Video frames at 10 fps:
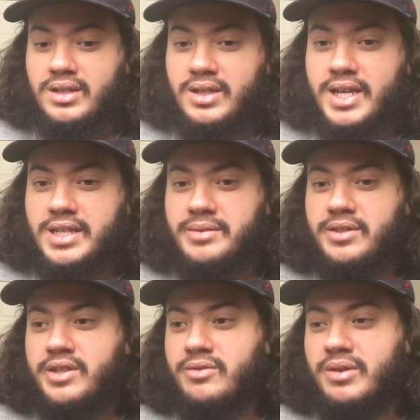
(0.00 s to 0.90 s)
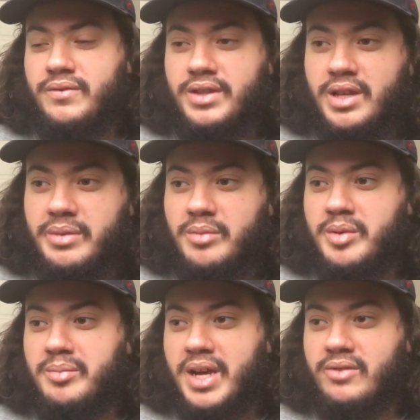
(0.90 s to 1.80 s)
Last time she was in the ring for the
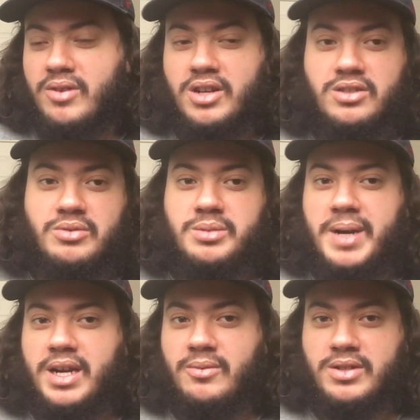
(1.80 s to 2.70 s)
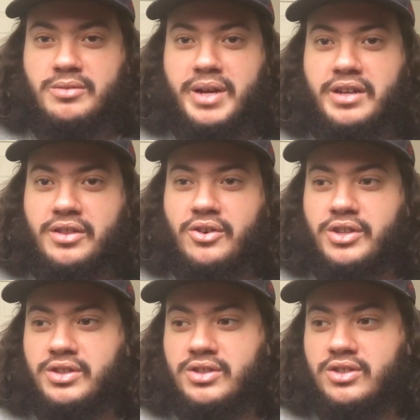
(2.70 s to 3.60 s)
WWE main roster was back at WrestleMania
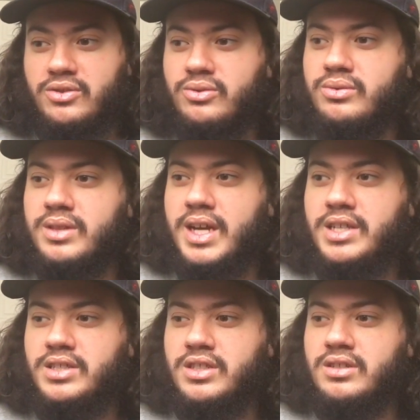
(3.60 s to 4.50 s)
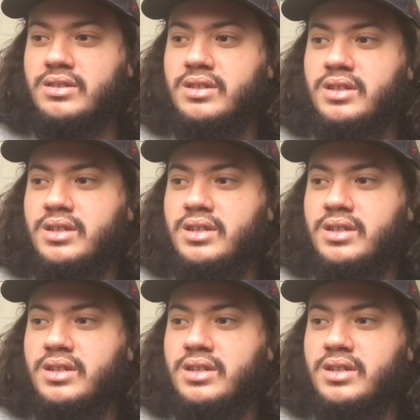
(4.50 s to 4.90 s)
32 last year.